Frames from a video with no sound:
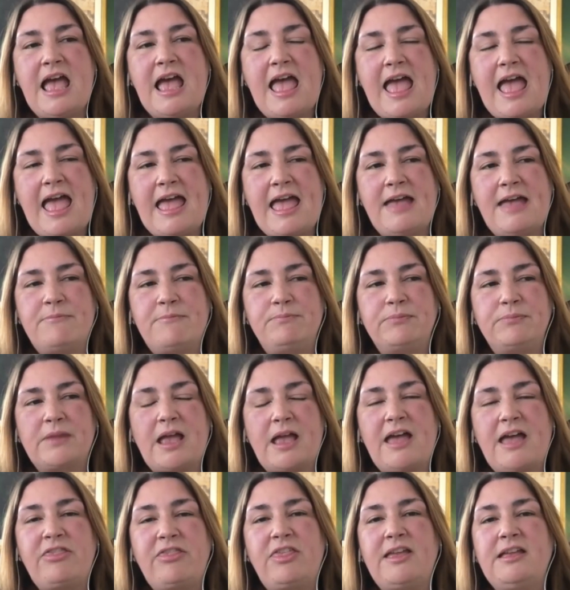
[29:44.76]
I
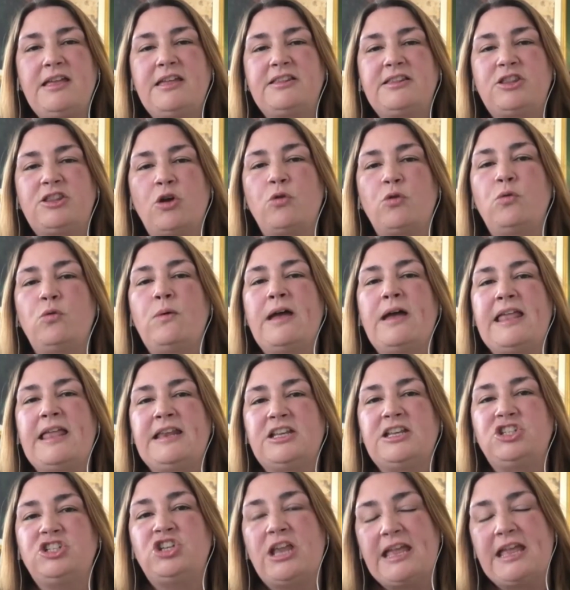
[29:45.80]
think, though,
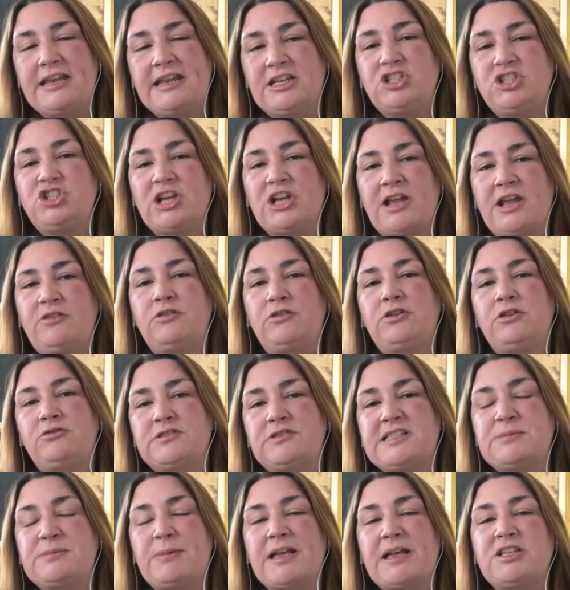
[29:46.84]
in a general
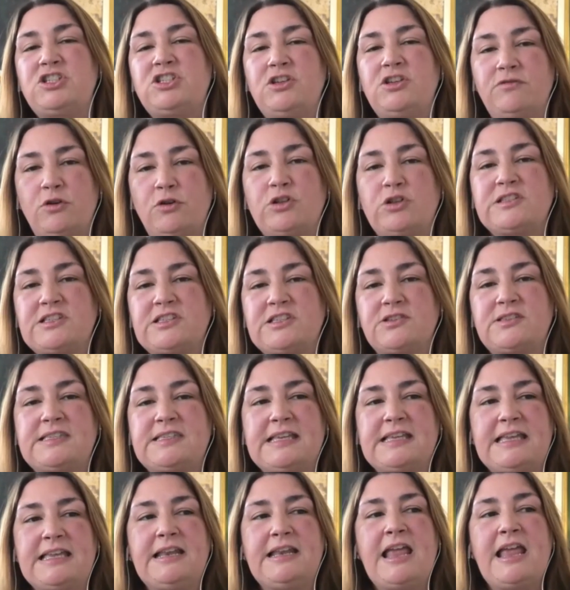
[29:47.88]
respect, you've also
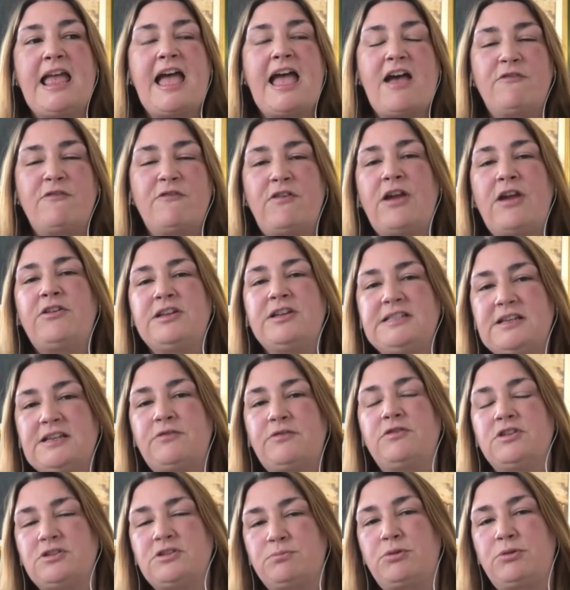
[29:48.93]
seen a very
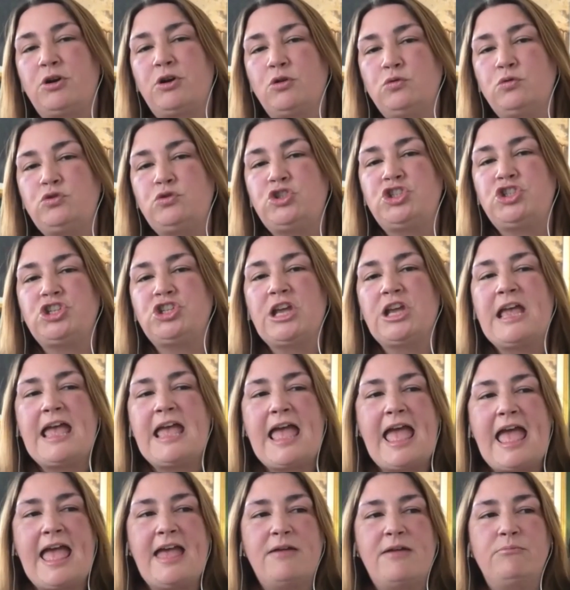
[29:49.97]
different approach,
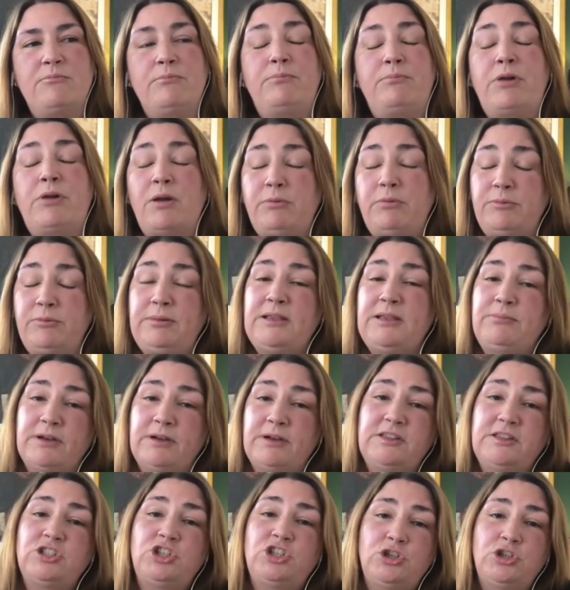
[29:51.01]
probably by
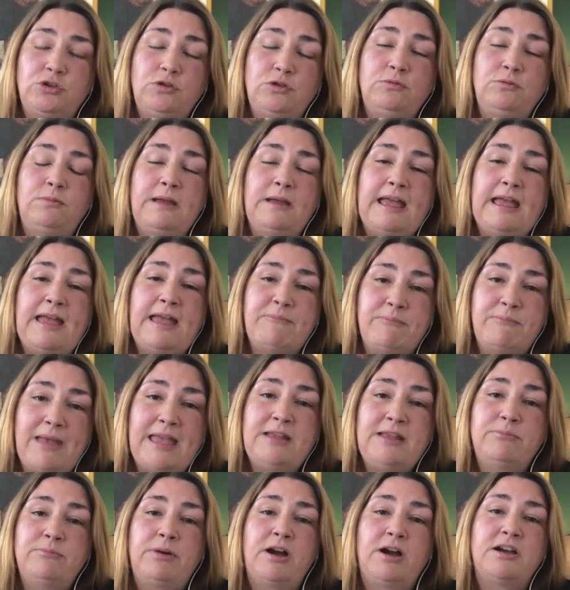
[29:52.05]
the two
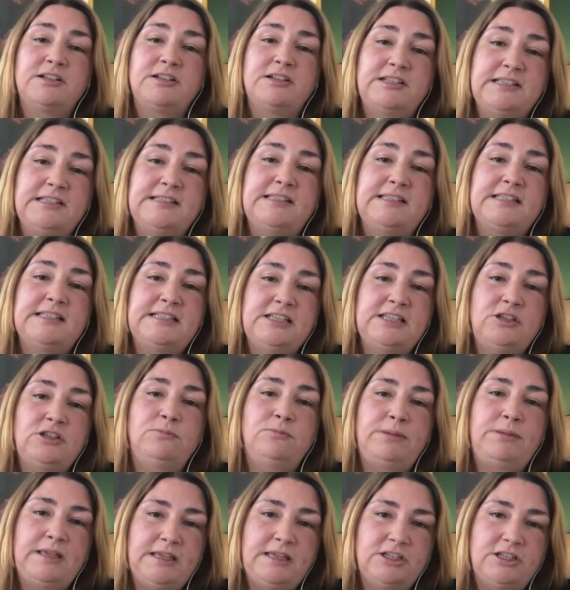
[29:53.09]
main parties, the
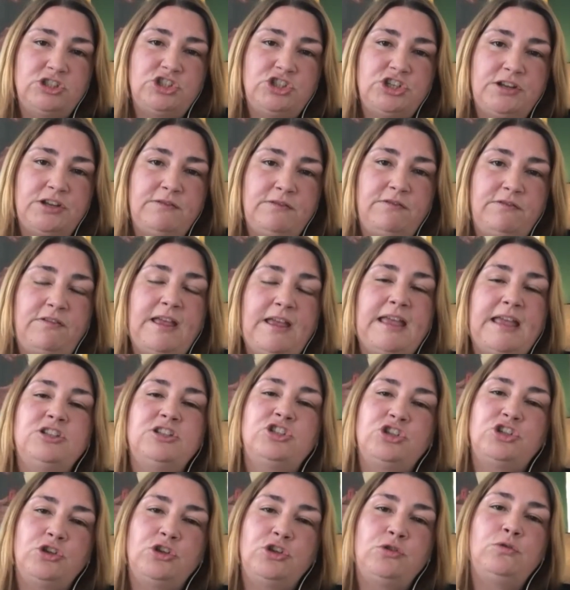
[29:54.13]
DUP and Sinn Féin,
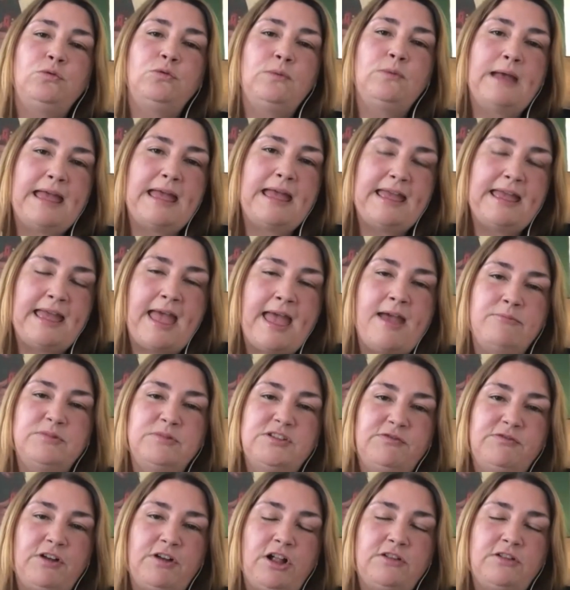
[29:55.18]
to
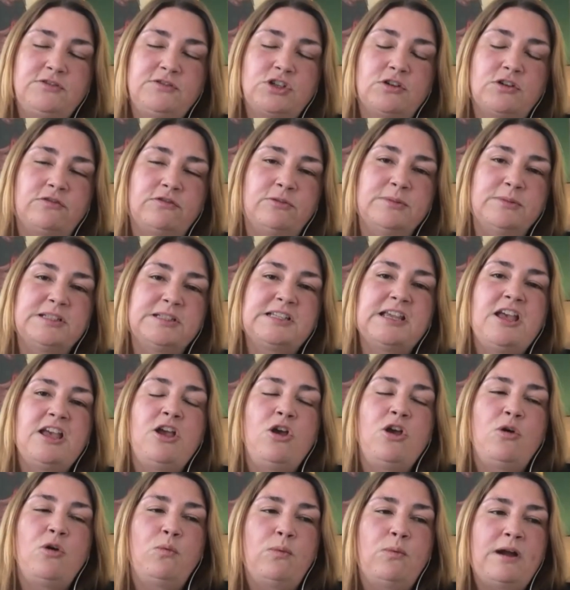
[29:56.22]
devolved government,
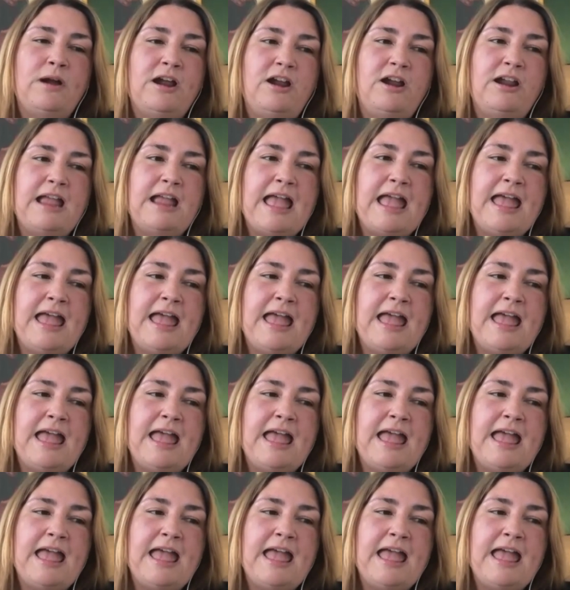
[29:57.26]
where